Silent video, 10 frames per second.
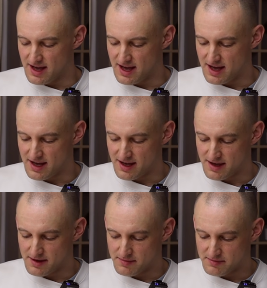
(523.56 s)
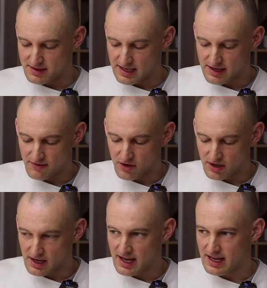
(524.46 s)
Then you've
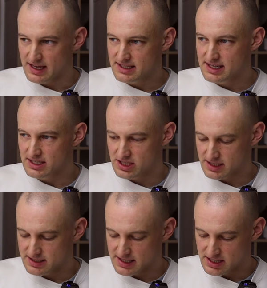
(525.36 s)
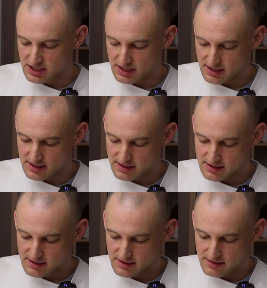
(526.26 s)
got like teaching
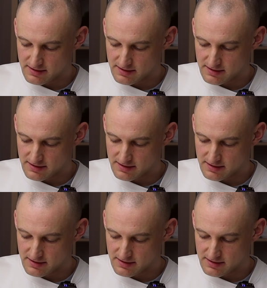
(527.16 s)
sessions.